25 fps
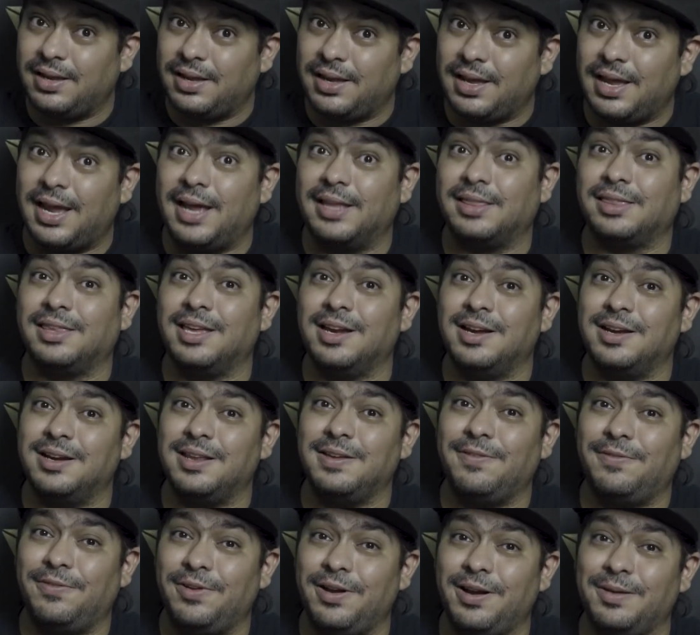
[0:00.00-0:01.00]
at
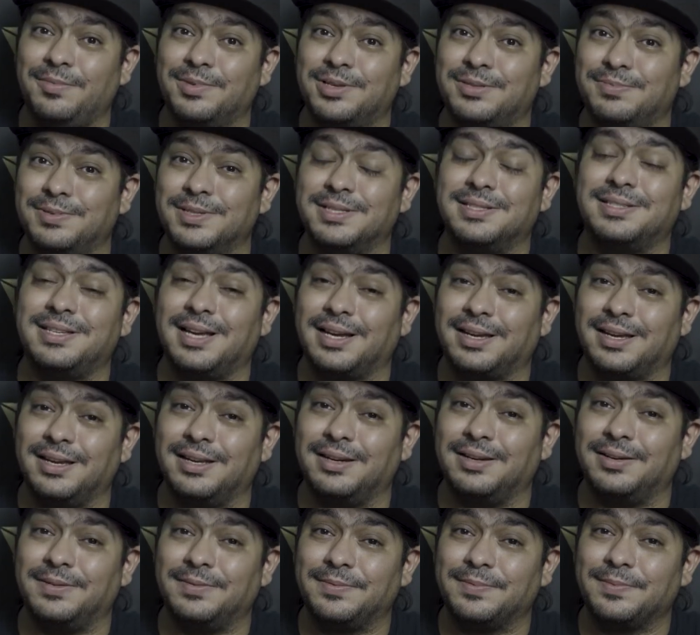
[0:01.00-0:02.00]
30 frames per
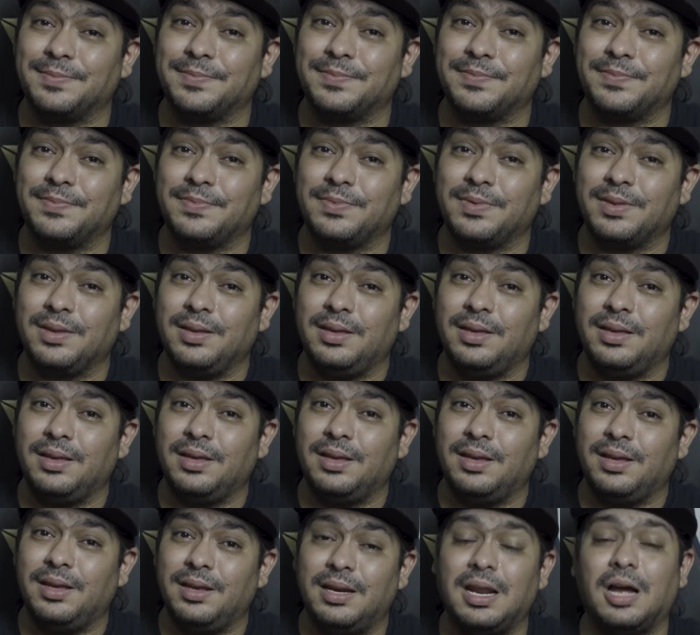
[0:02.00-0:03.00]
second.
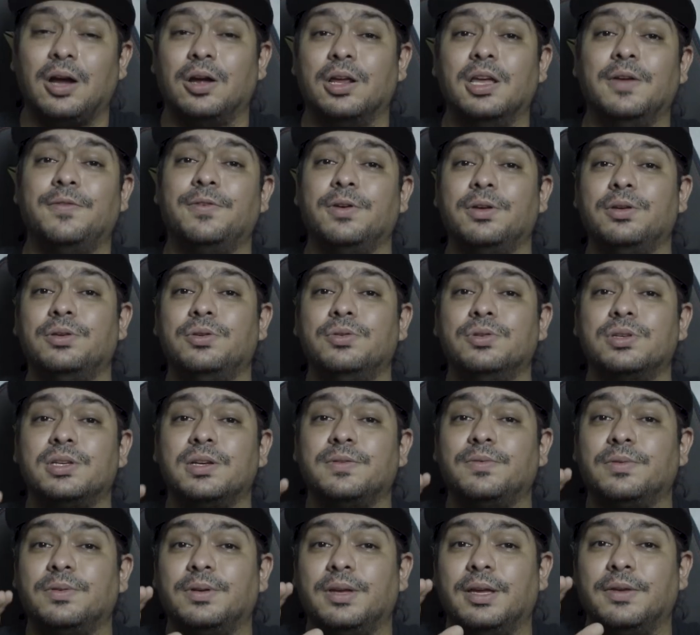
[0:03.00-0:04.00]
Now, if you're
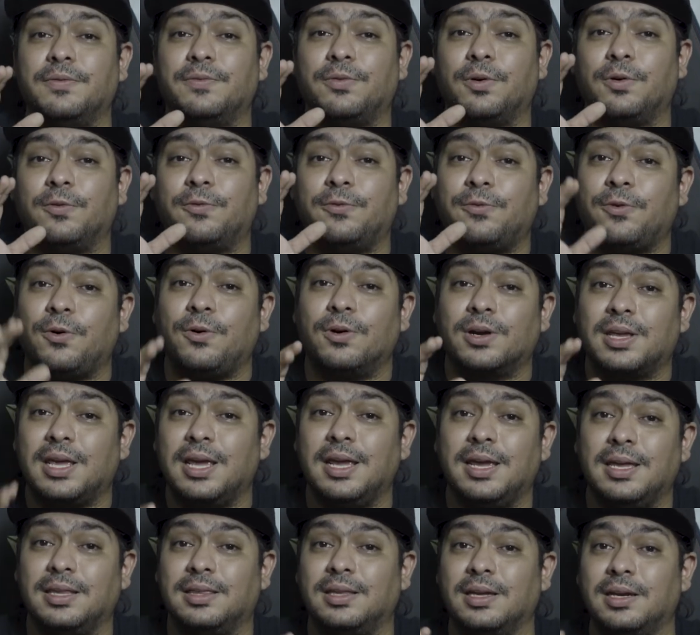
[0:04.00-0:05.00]
using it for
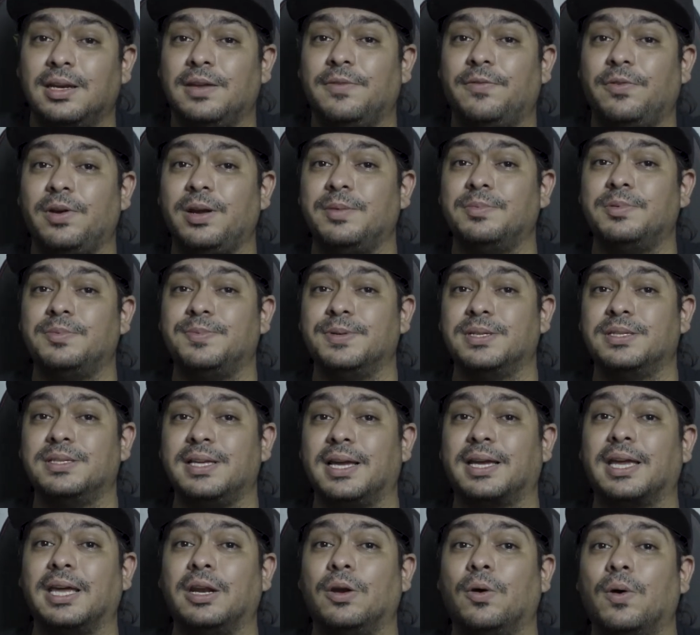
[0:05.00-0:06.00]
4K 30 frames per
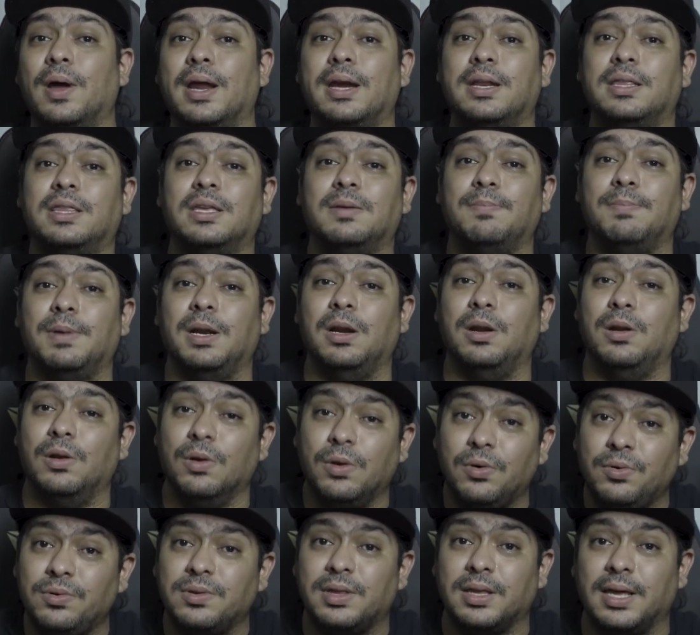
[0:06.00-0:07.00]
second or anything
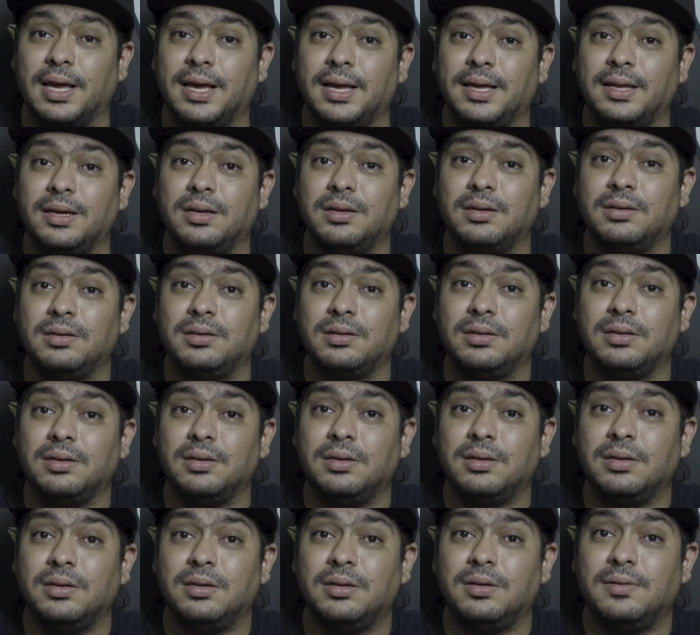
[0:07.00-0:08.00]
below that,
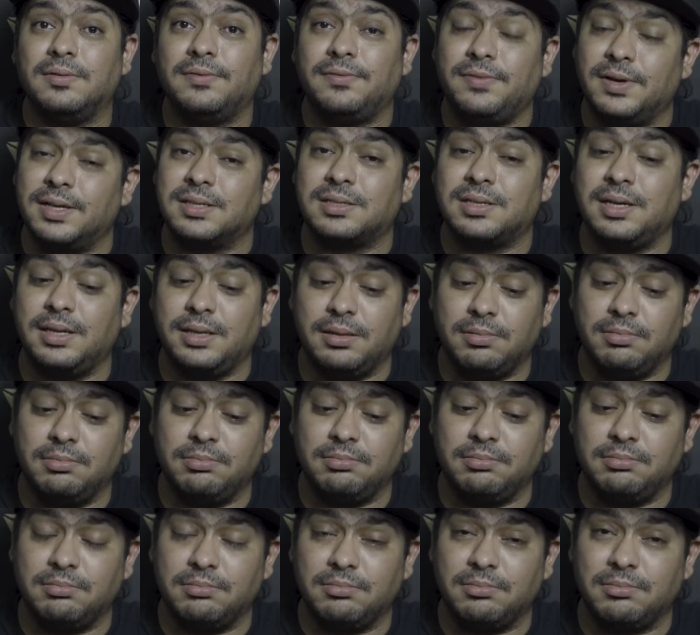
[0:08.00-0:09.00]
firstly,
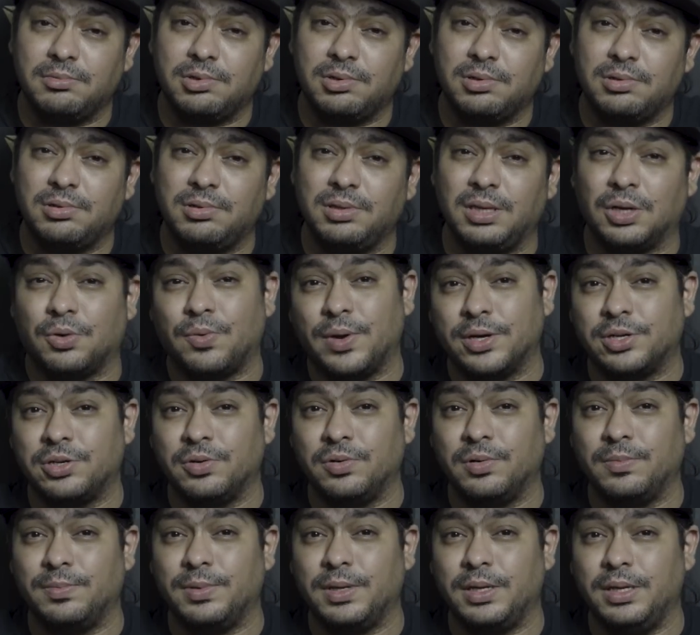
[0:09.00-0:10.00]
the
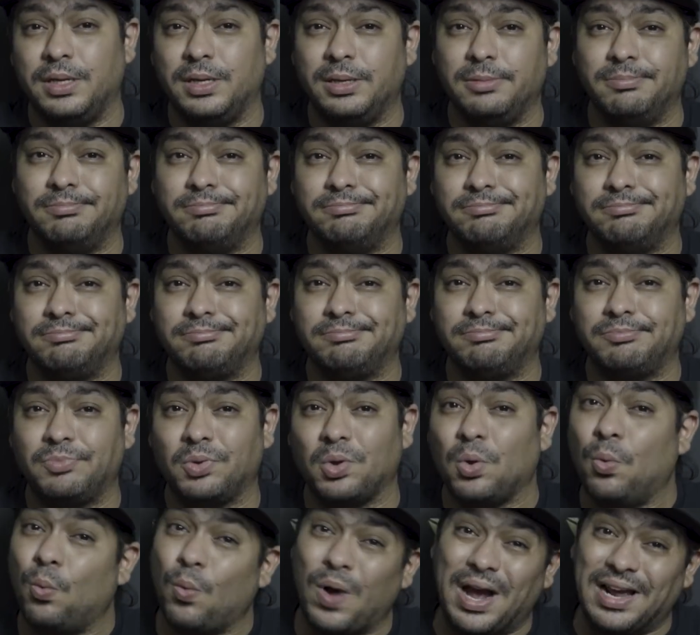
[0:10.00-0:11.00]
question would be,
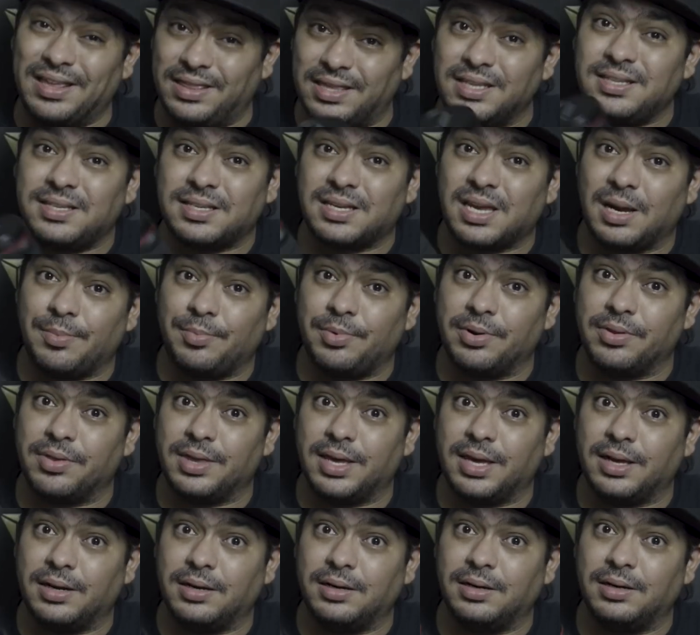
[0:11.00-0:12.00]
why this camera
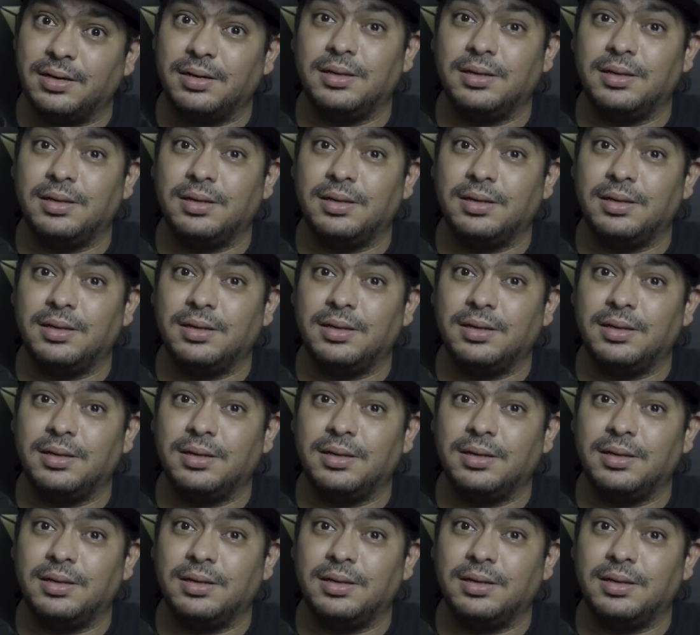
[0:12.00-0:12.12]
then?